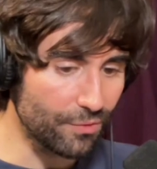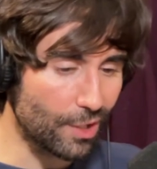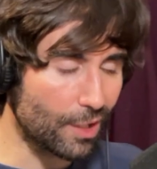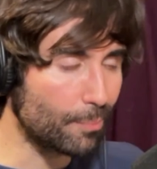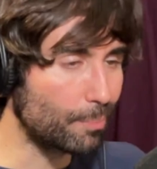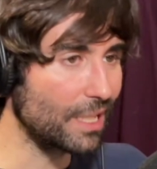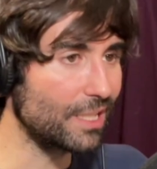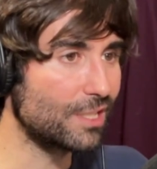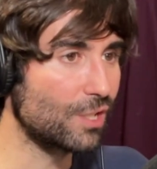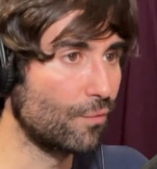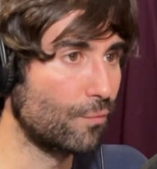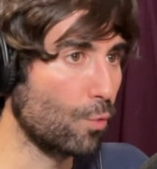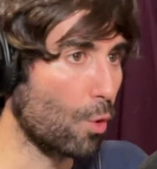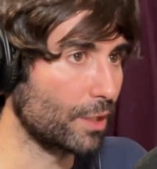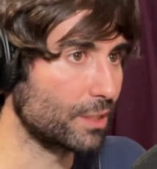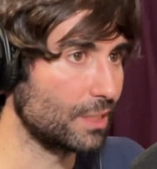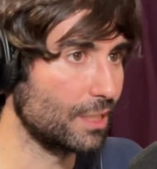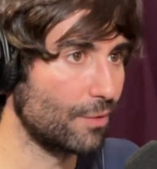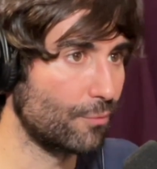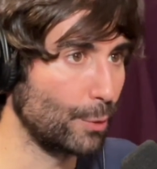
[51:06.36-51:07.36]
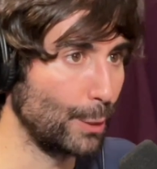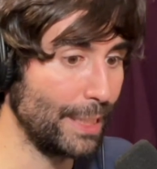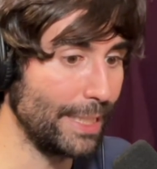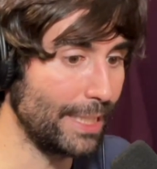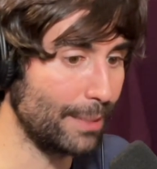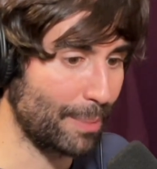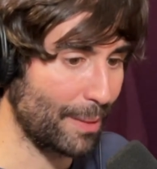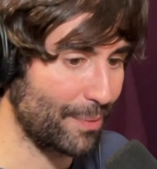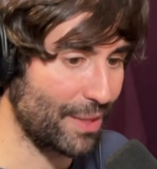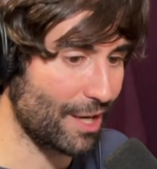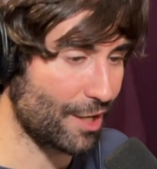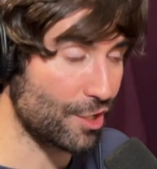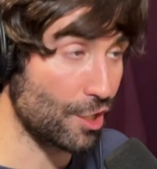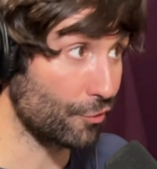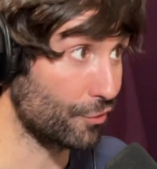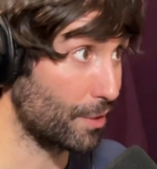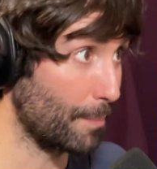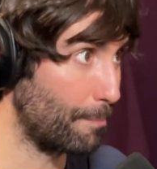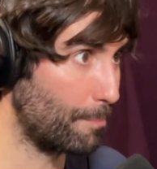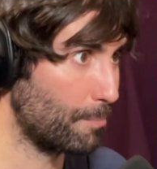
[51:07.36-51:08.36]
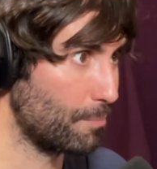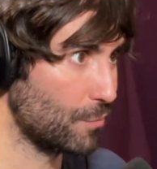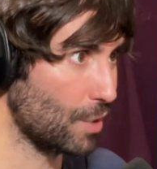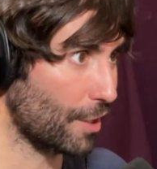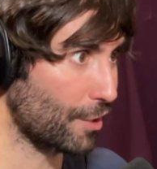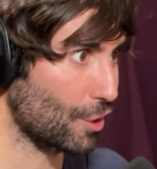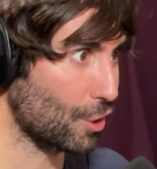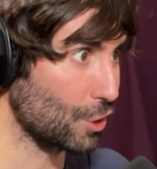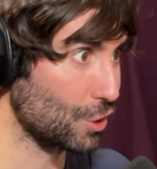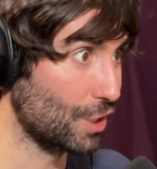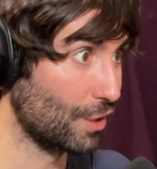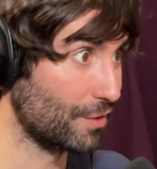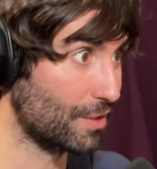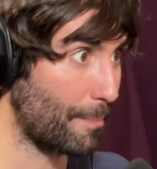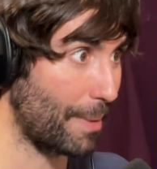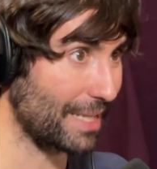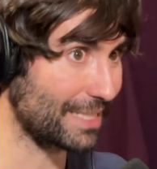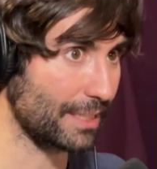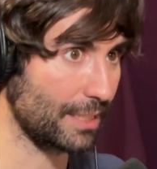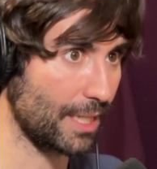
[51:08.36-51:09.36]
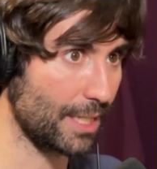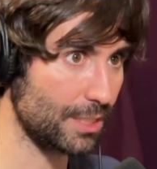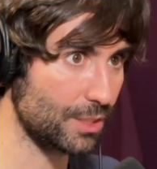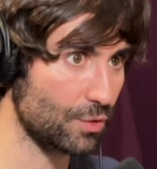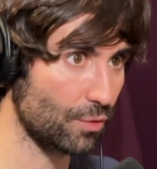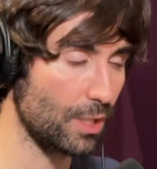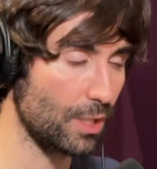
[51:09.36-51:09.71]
are players who've worked in every league, but they are not considered the best in history.